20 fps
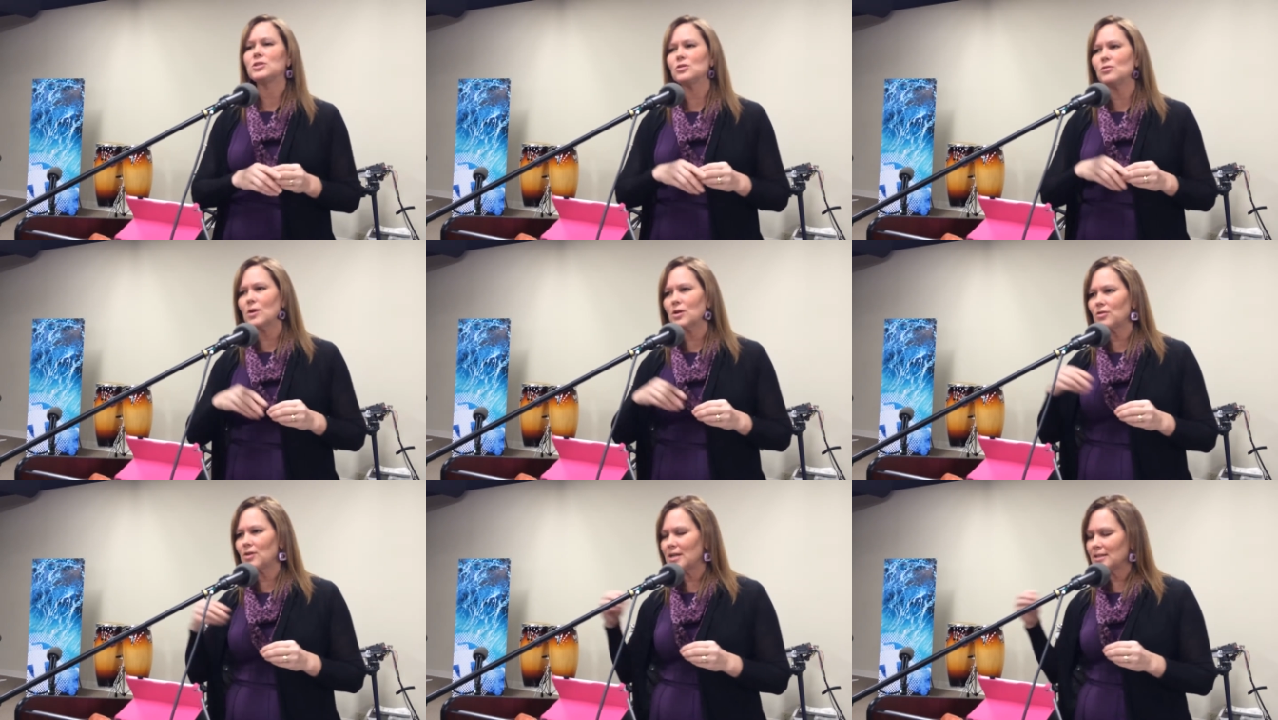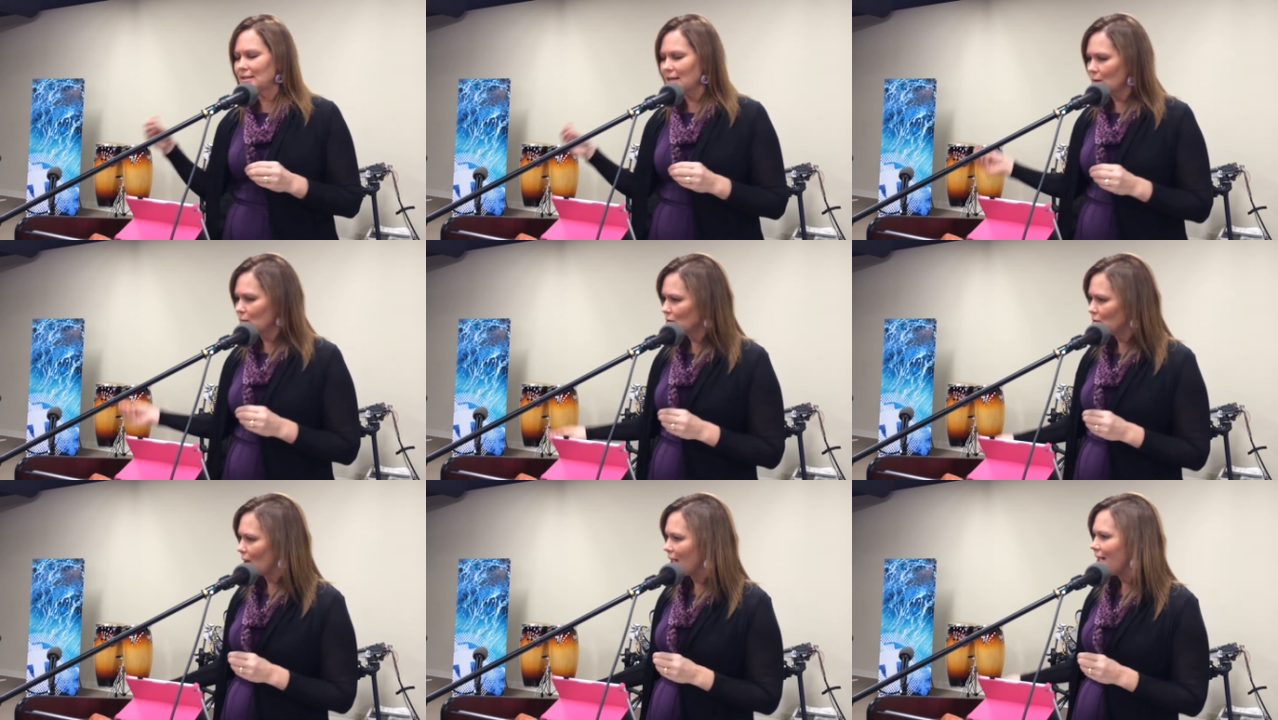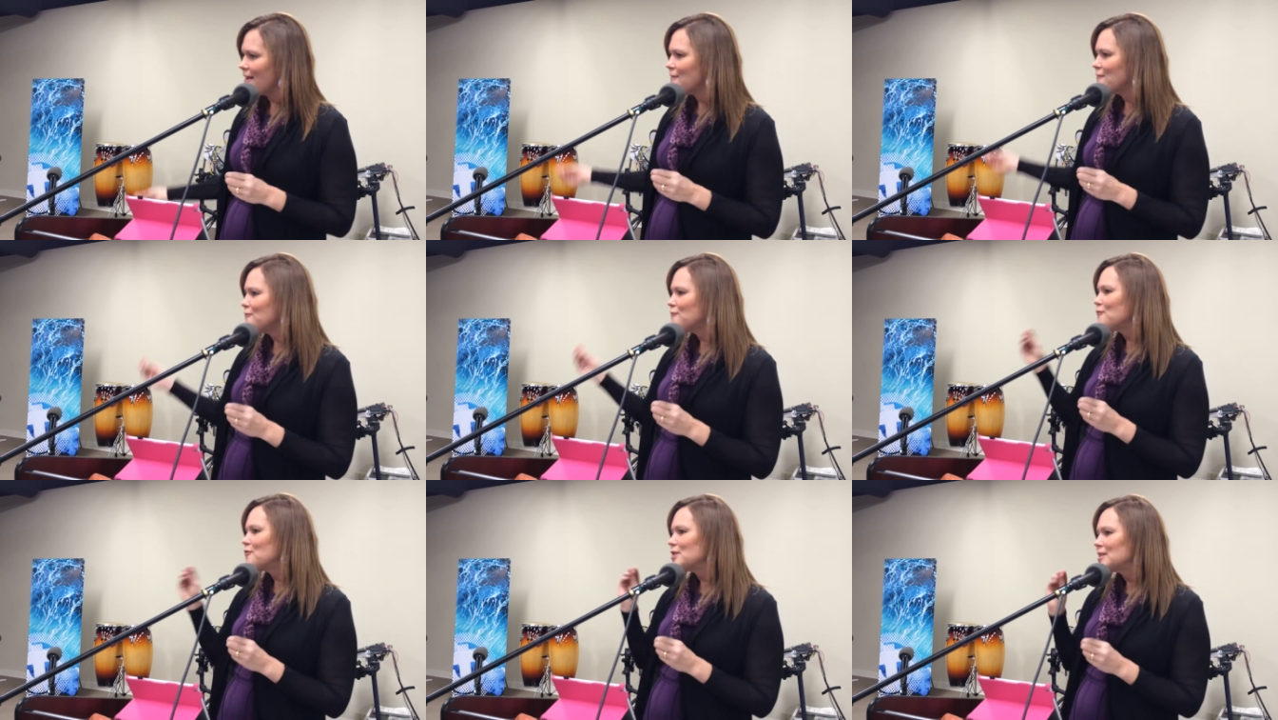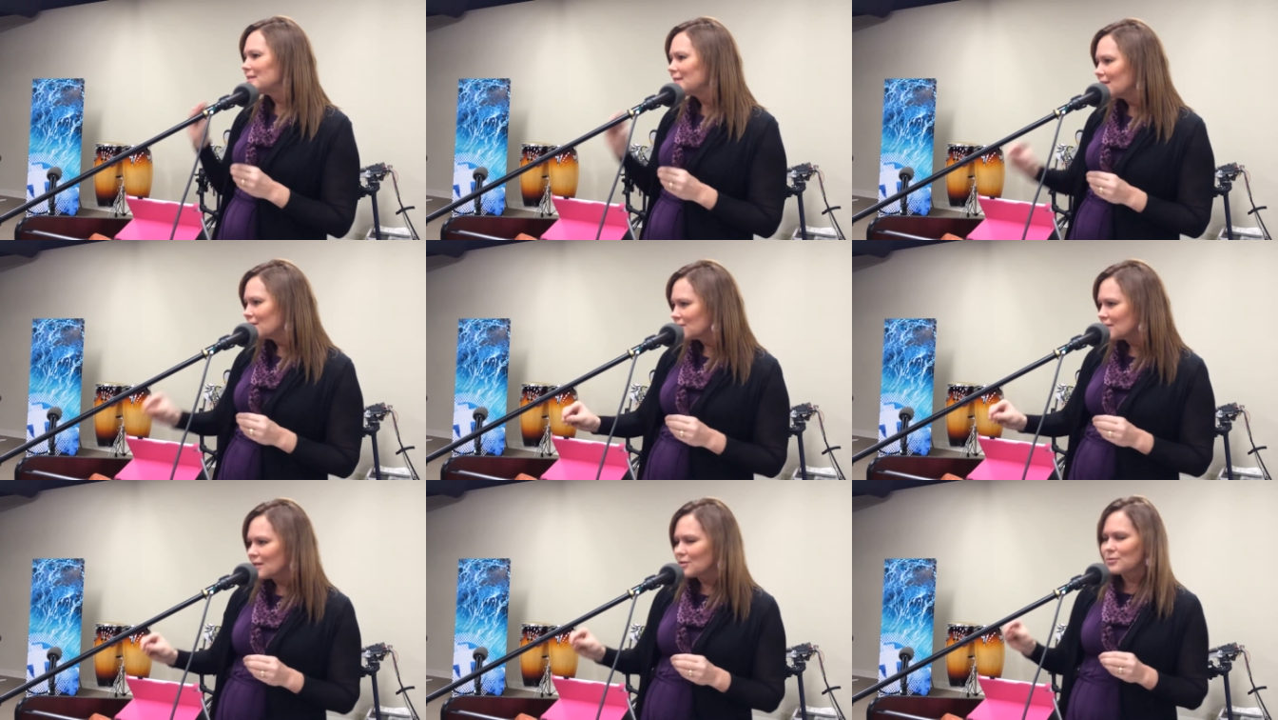218, I went through every
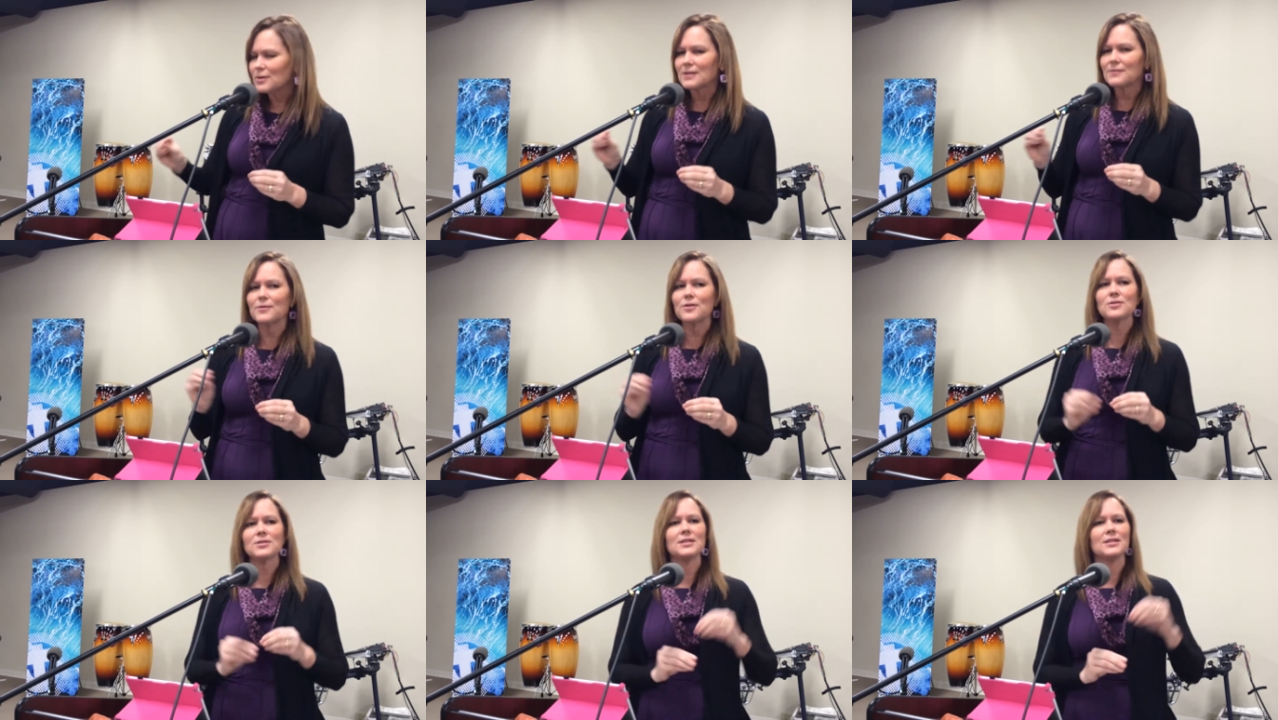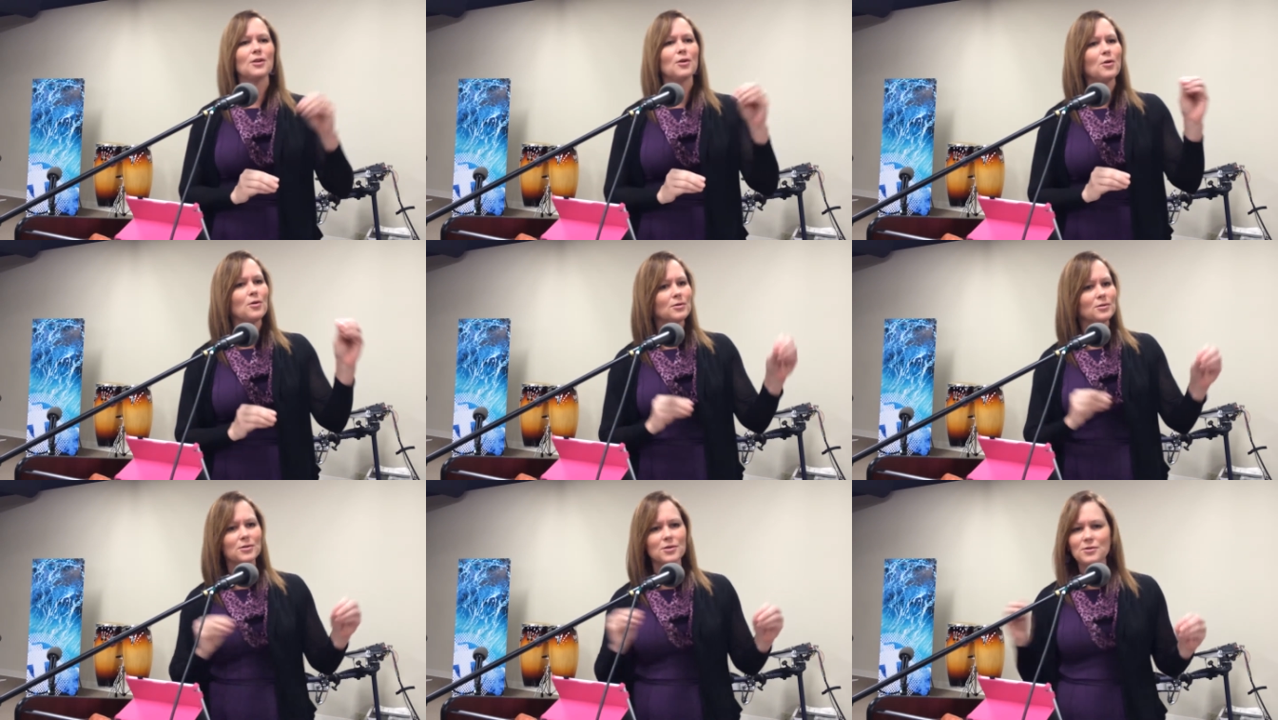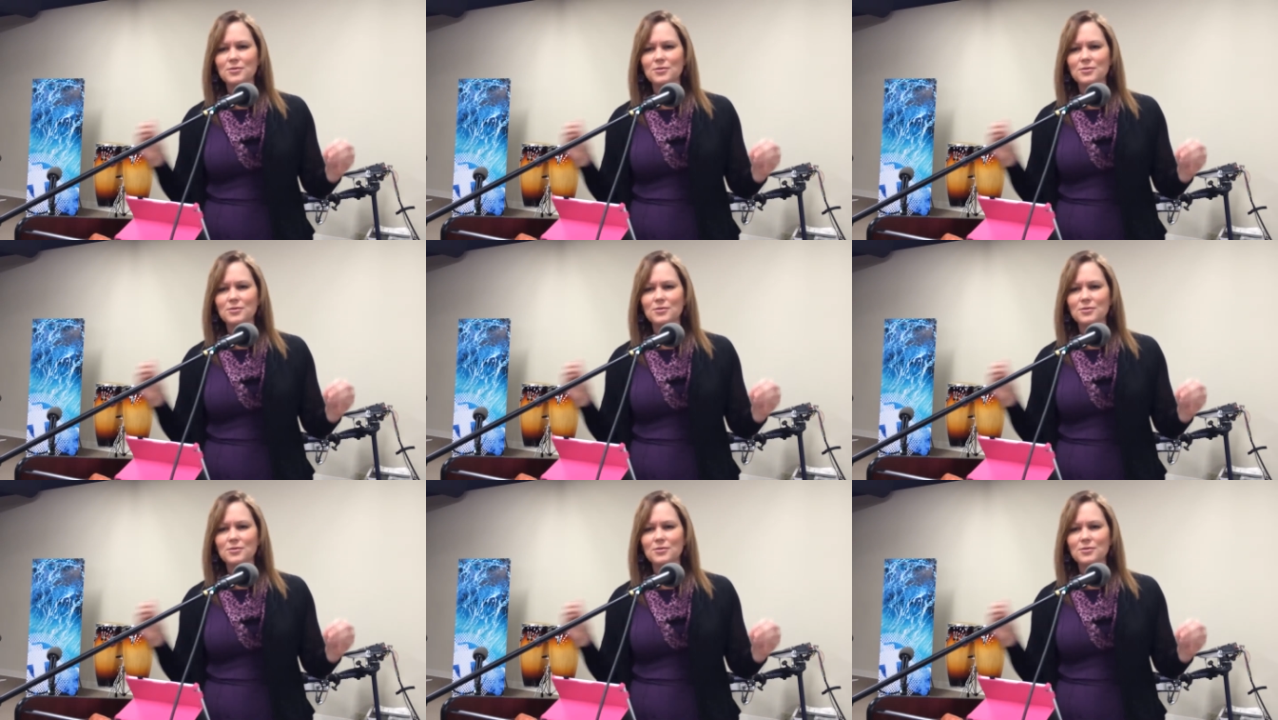single solitary verse in the Old